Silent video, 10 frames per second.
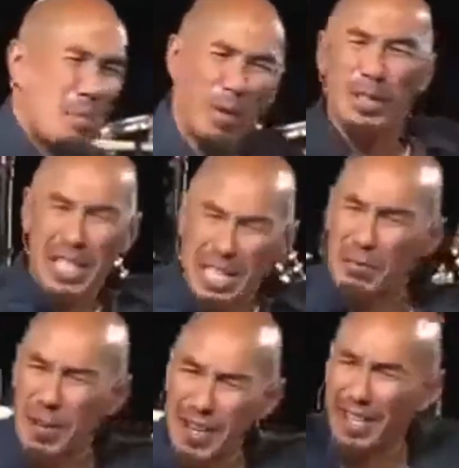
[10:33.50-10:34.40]

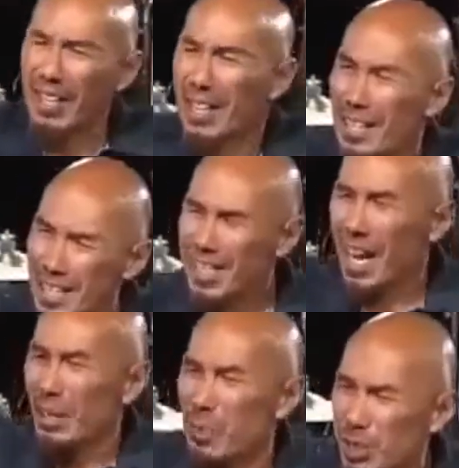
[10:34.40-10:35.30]
believing that
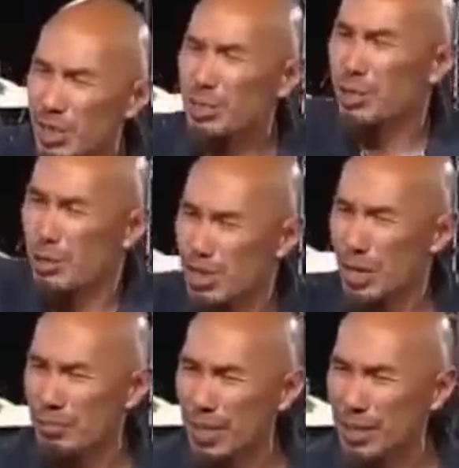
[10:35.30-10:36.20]
God was going to do
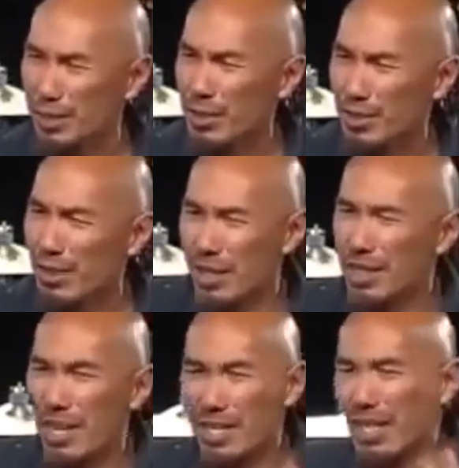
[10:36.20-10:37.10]
something
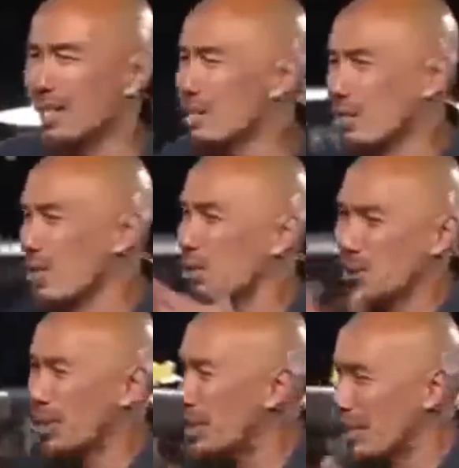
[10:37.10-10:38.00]
and then
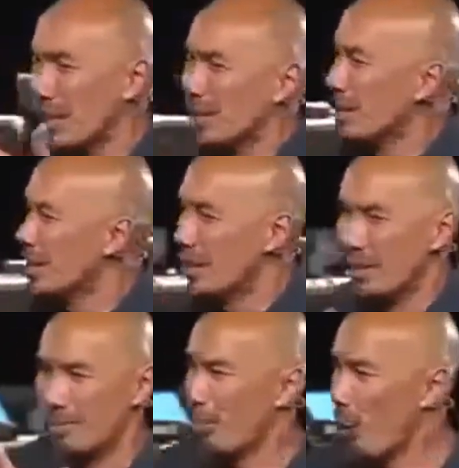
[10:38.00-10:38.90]
slowly
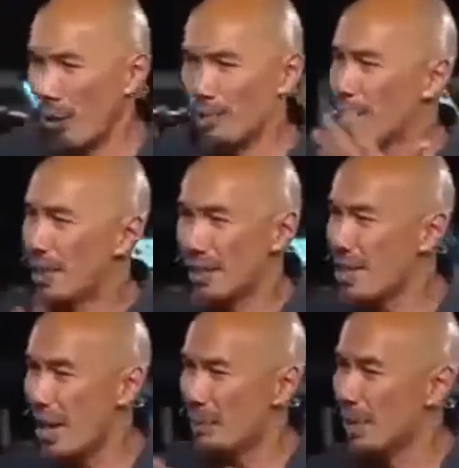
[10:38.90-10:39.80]
board meetings
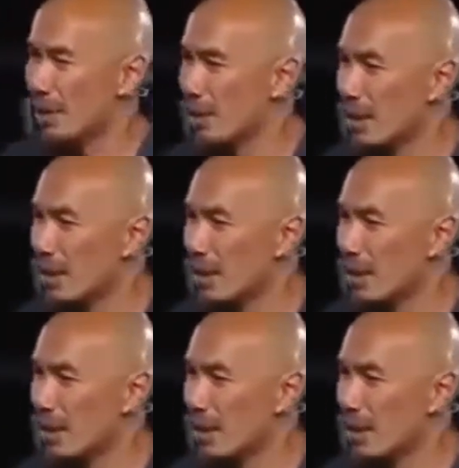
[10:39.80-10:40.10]
happened.